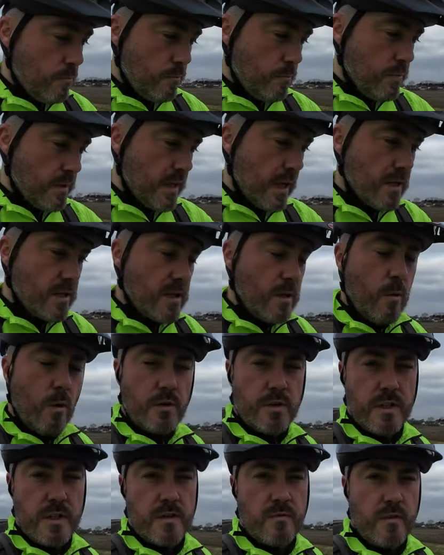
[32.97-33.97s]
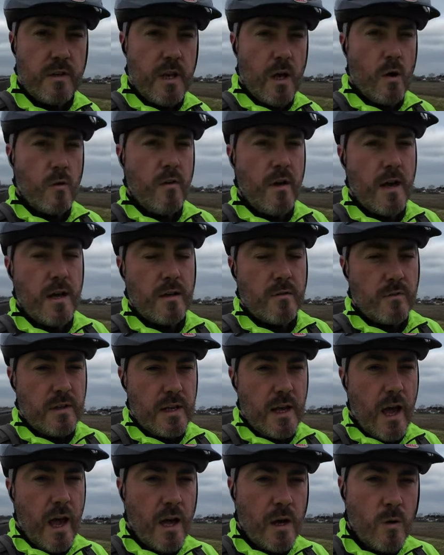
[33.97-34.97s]
potentially watching this video have heard of the
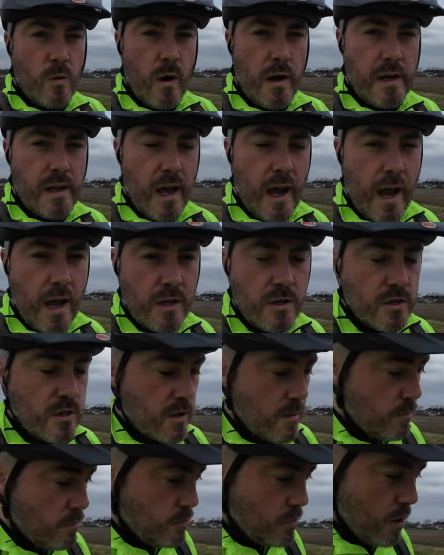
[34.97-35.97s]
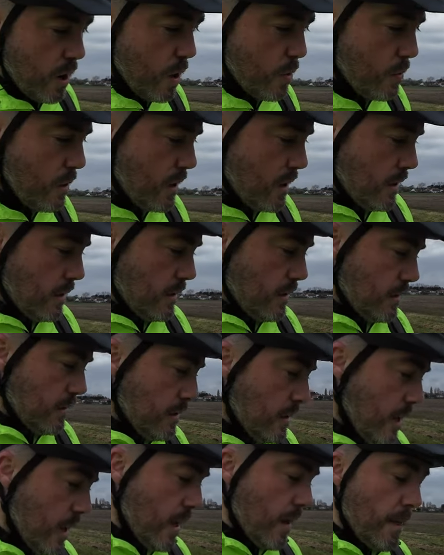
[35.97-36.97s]
Engwe Engine Pro.
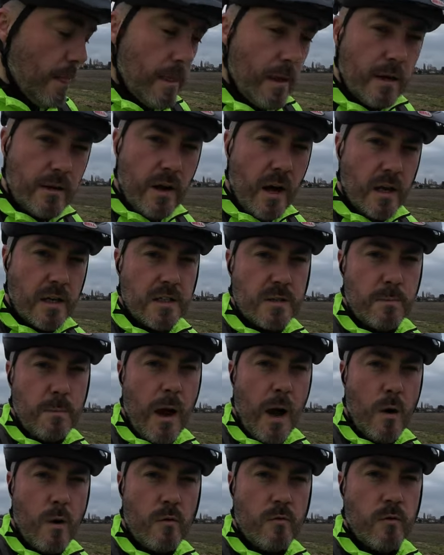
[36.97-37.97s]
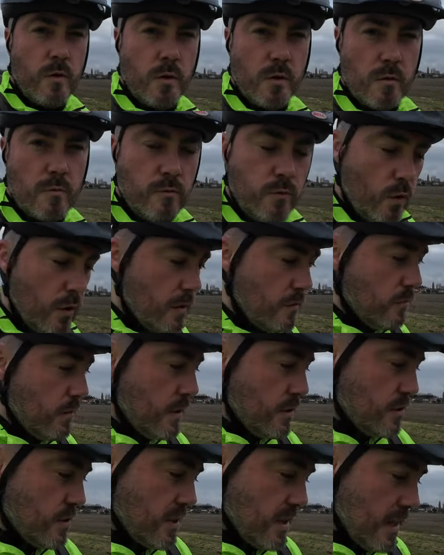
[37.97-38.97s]
Um, nice, powerful, fully
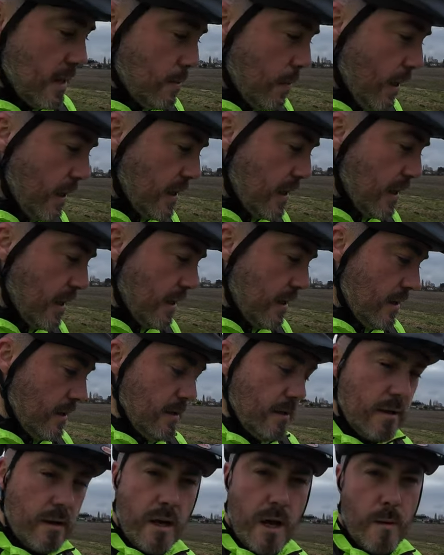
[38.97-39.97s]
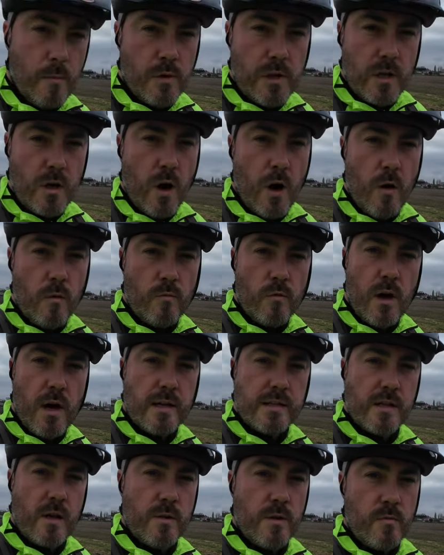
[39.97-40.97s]
featured e-bike um, but you can't
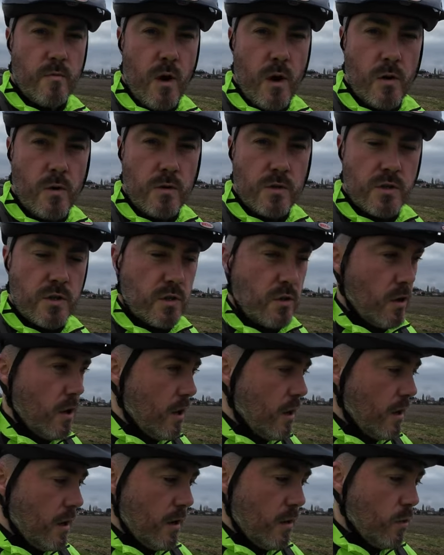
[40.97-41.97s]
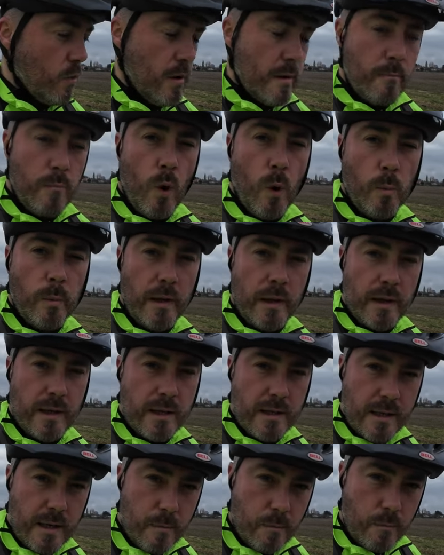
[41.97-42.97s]
ride it on the roads uh, or in public.
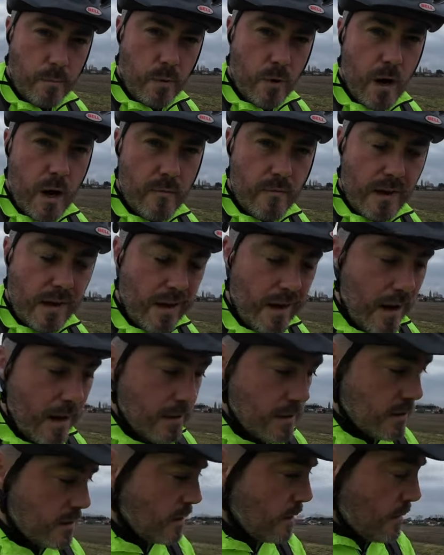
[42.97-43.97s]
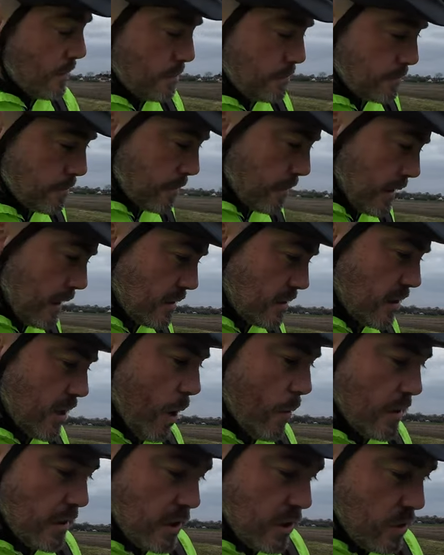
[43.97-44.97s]
You need private land to
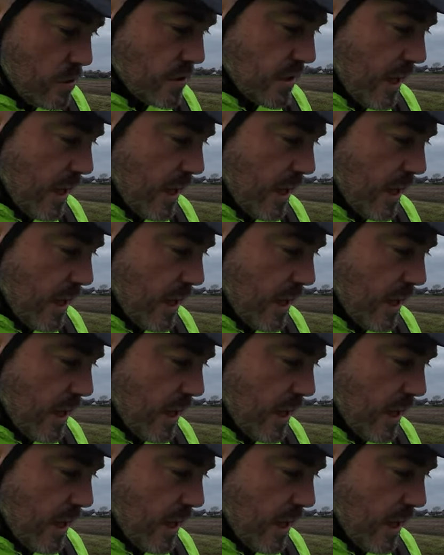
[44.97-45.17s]
go and use